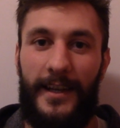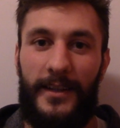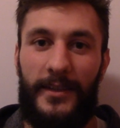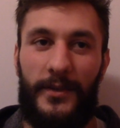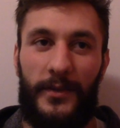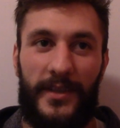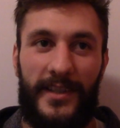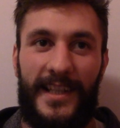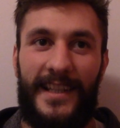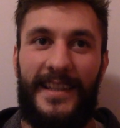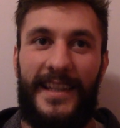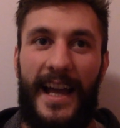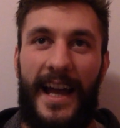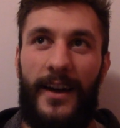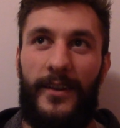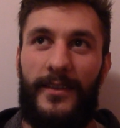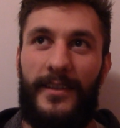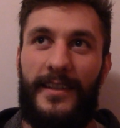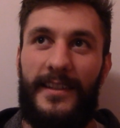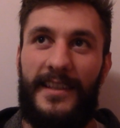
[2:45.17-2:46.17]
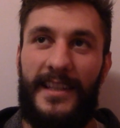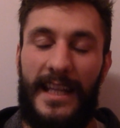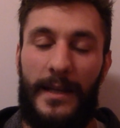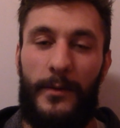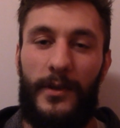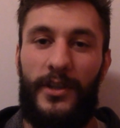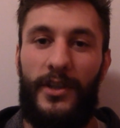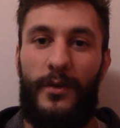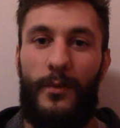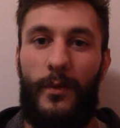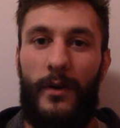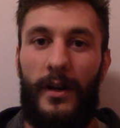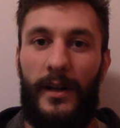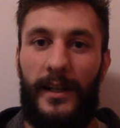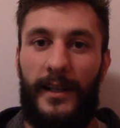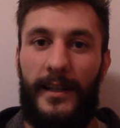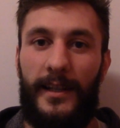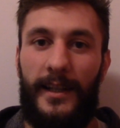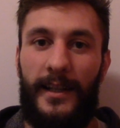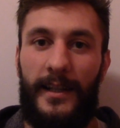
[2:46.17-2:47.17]
So sit down, see what you
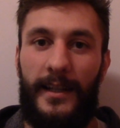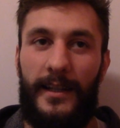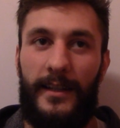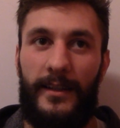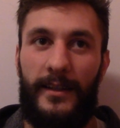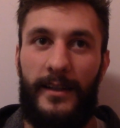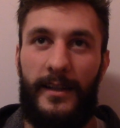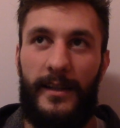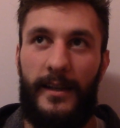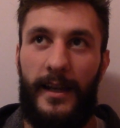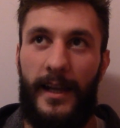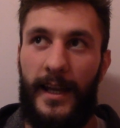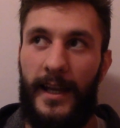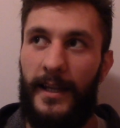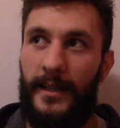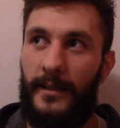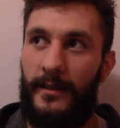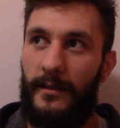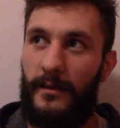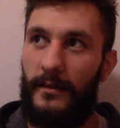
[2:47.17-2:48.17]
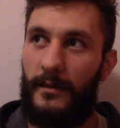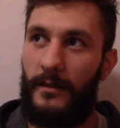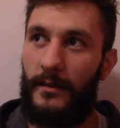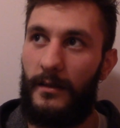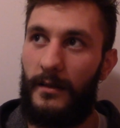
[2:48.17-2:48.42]
want, and